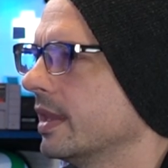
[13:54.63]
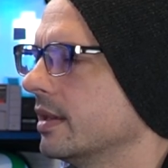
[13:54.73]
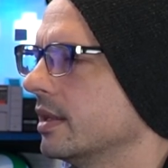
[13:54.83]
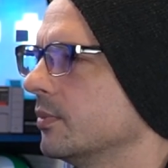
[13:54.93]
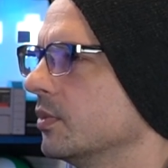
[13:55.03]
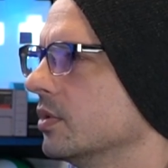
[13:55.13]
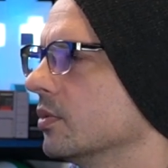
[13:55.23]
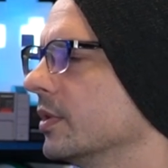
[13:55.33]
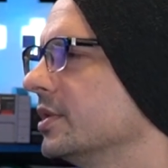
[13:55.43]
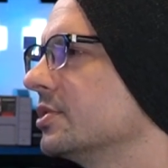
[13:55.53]
Then
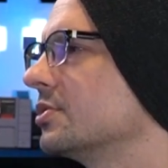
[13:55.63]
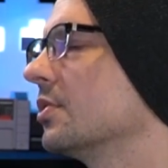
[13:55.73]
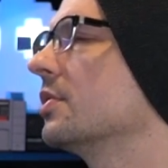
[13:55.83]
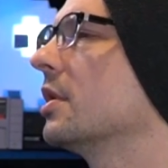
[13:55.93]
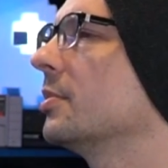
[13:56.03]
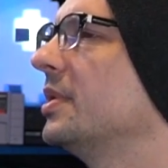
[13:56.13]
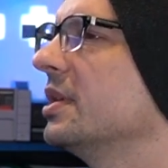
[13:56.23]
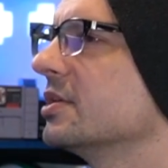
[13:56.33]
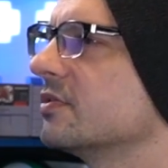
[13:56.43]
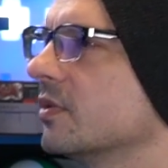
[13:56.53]
we'll restore our
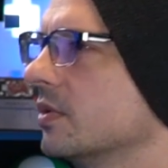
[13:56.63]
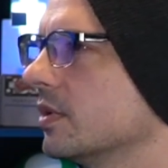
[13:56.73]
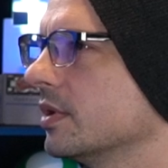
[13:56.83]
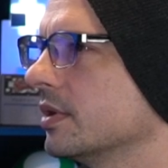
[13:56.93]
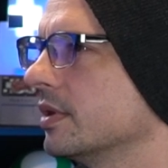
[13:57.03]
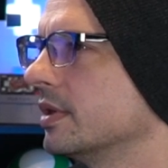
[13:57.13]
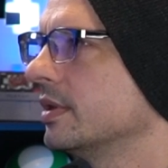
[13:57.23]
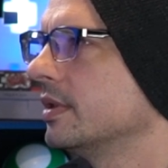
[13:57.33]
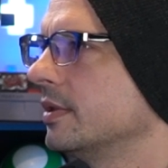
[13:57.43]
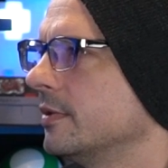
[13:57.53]
PS4
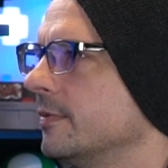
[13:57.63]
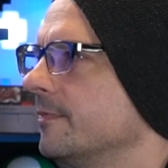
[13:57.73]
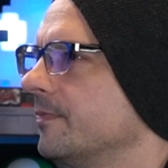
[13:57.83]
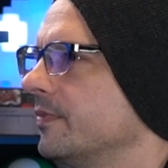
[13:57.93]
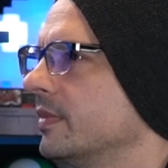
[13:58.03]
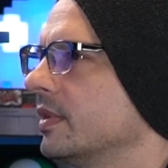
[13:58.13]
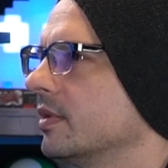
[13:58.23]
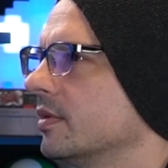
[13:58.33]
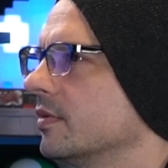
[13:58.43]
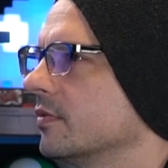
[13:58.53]

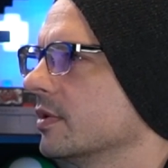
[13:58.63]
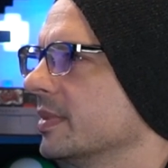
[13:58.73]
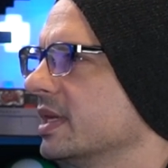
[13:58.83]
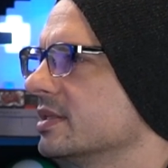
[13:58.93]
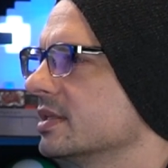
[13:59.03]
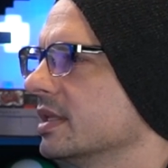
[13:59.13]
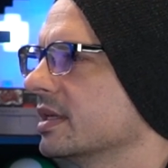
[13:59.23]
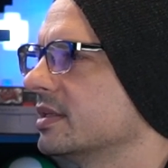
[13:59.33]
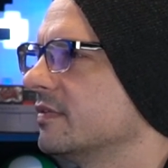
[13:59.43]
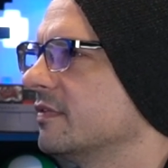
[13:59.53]
from that
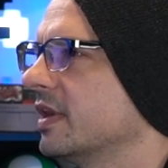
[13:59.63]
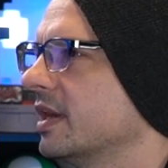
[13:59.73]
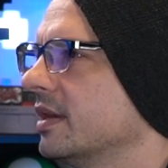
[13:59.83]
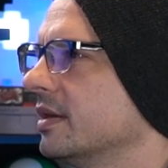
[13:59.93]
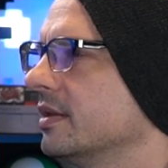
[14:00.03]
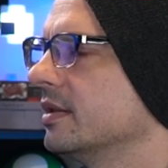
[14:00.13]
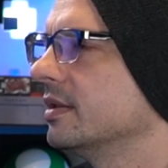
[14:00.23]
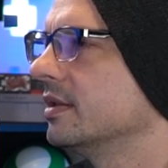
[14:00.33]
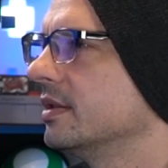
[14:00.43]
selected file.